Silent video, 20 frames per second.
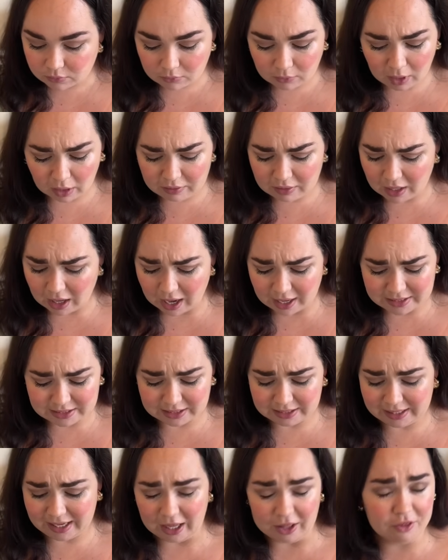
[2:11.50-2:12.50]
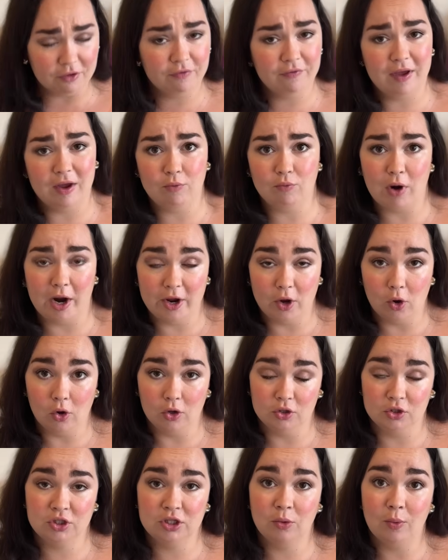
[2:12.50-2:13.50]
that I didn't get the fit right
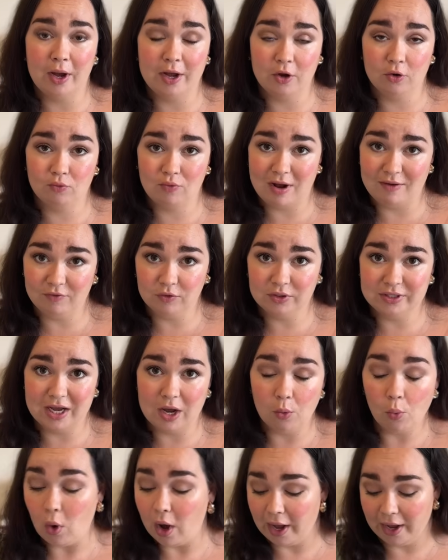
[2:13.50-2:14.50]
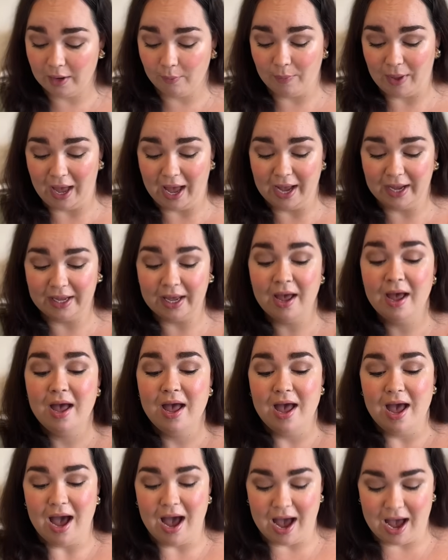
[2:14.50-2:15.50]
on, so I unravelled it a while back.
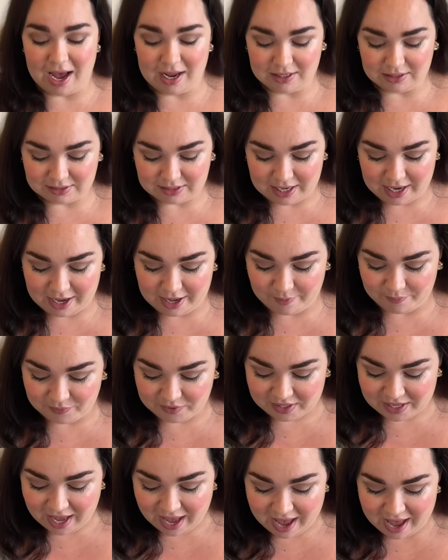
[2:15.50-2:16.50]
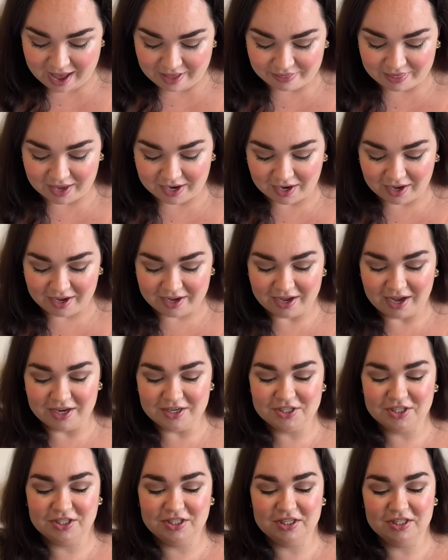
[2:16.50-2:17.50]
And yeah, then I
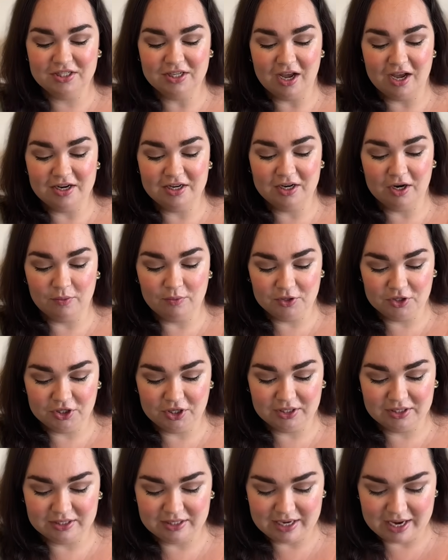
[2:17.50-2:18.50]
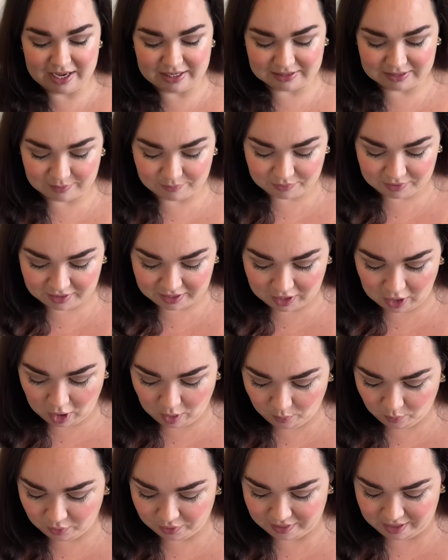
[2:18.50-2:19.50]
just decided I would just knit something
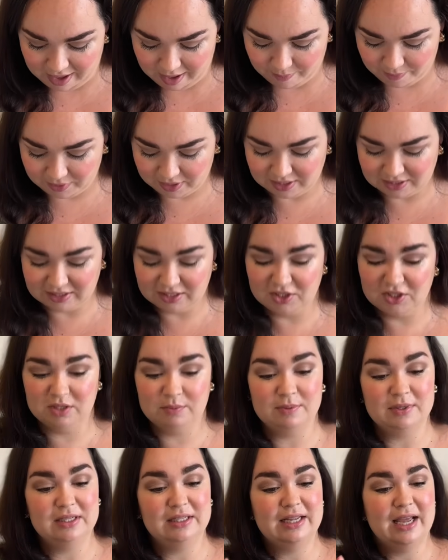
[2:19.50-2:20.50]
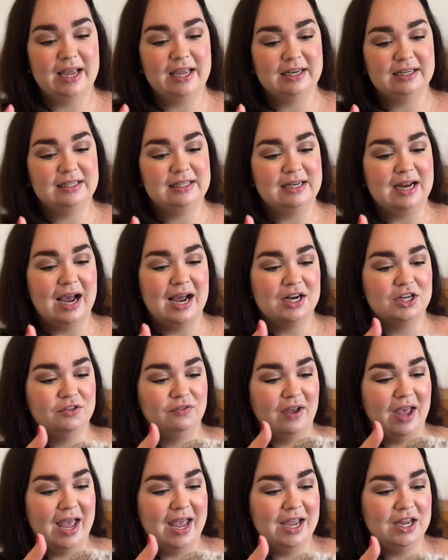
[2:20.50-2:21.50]
up with it because it's just been sitting in stash
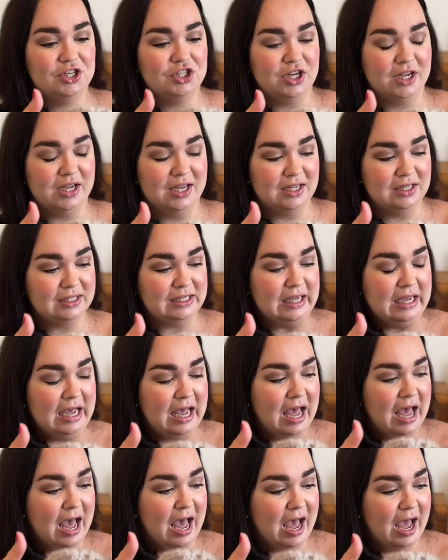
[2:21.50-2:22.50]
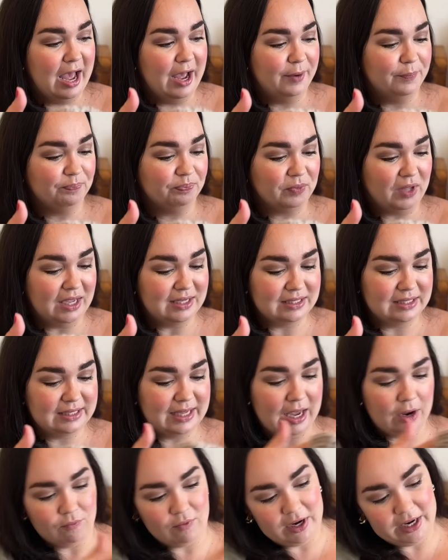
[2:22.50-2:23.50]
for ages. As I
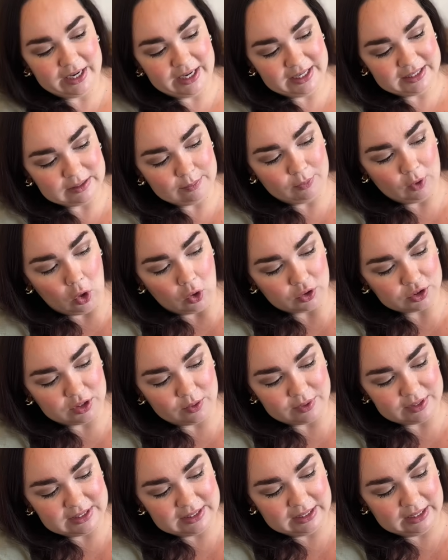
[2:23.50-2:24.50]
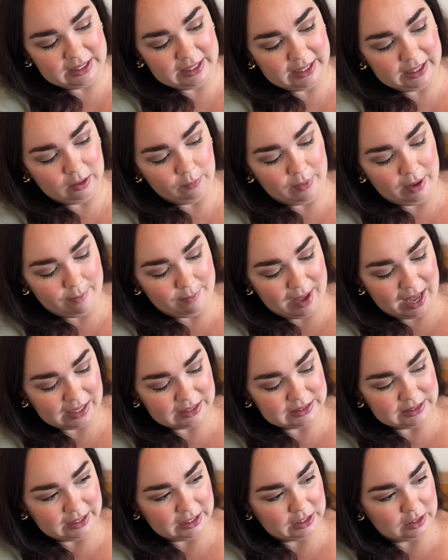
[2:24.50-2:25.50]
say, it really needs a block, so it's still a little bit
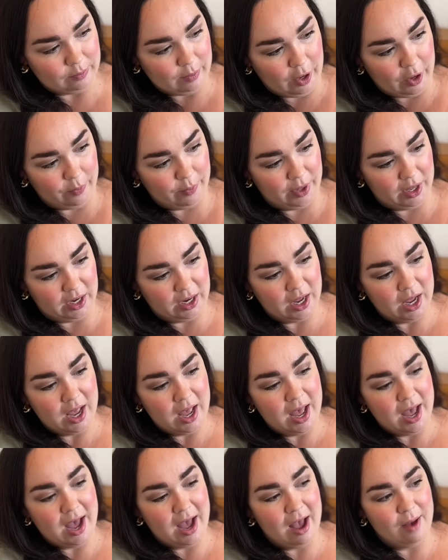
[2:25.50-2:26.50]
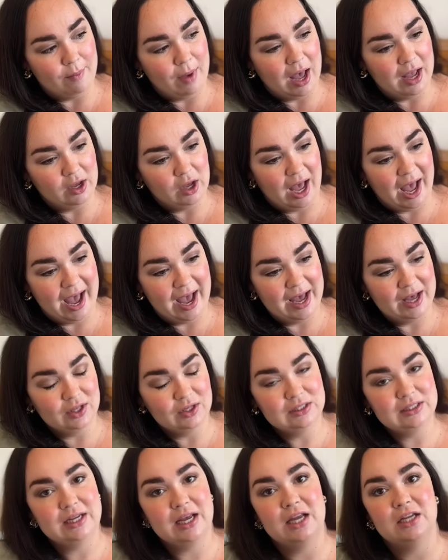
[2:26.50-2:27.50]
messy at the moment. I
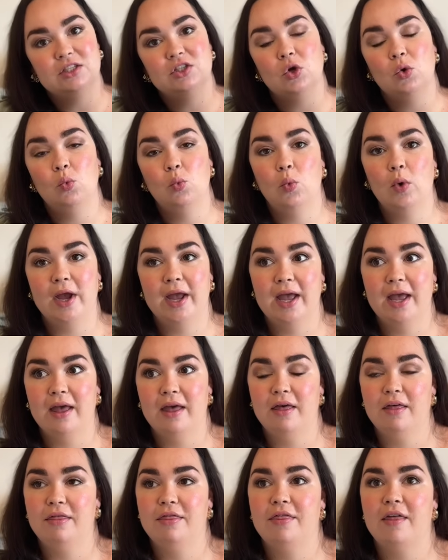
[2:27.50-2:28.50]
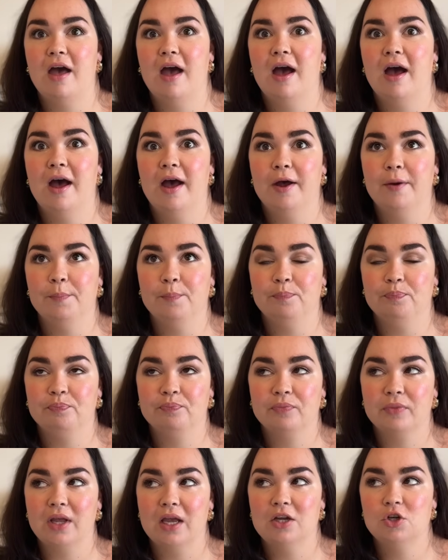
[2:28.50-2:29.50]
held it with
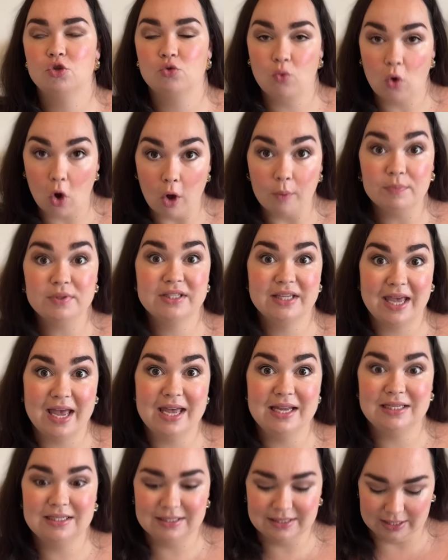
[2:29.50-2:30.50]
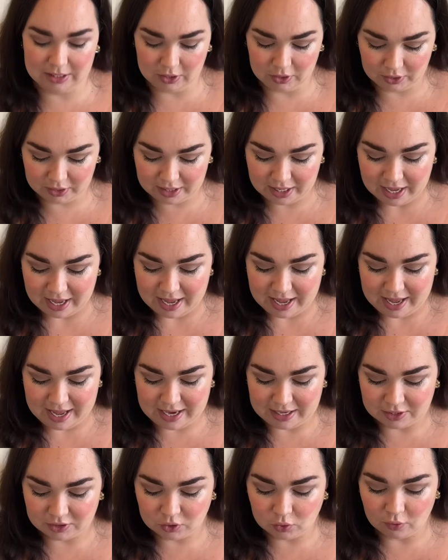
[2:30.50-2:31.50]
Drops Kid Silk
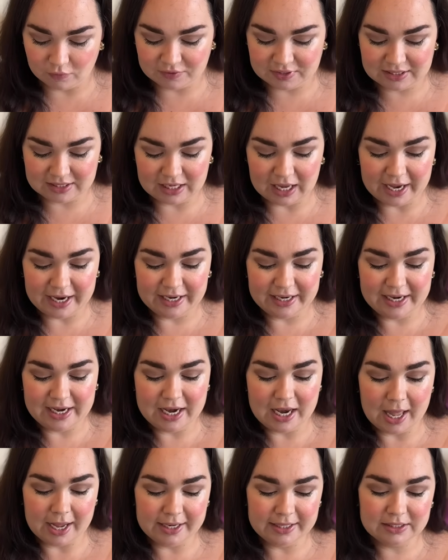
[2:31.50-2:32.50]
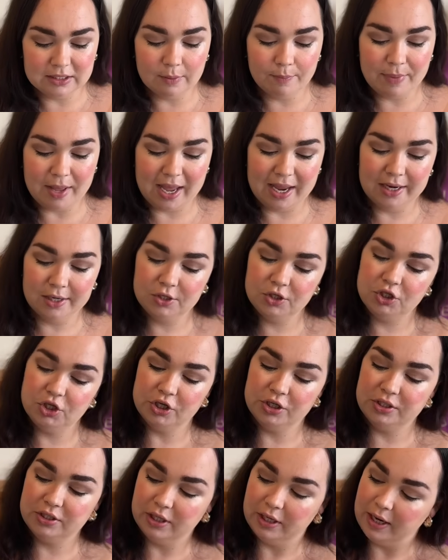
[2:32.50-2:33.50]
in a sort of slightly lighter beige,
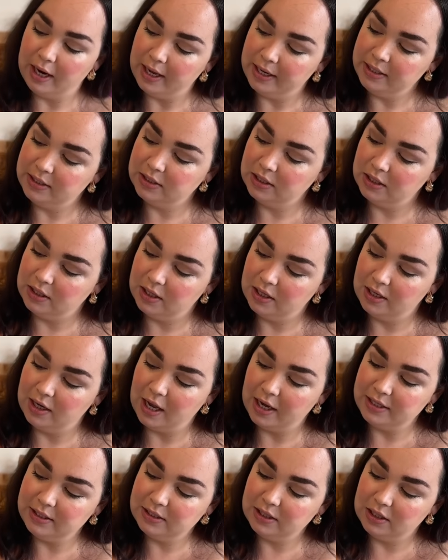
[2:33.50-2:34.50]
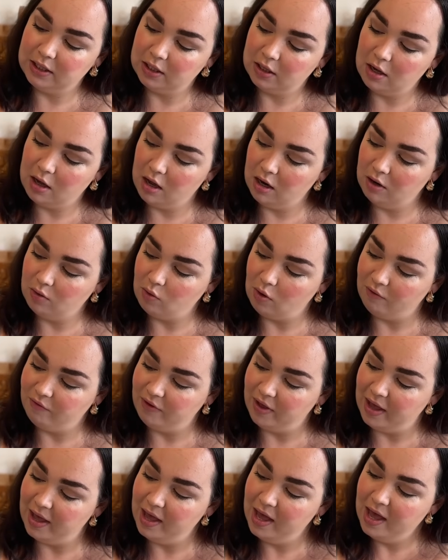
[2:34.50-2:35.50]
just to lighten the colour of
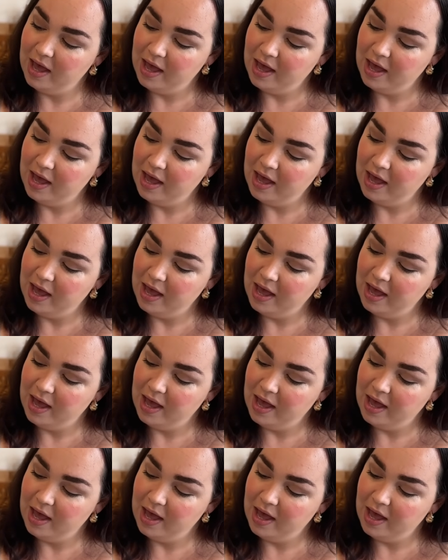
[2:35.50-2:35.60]
it,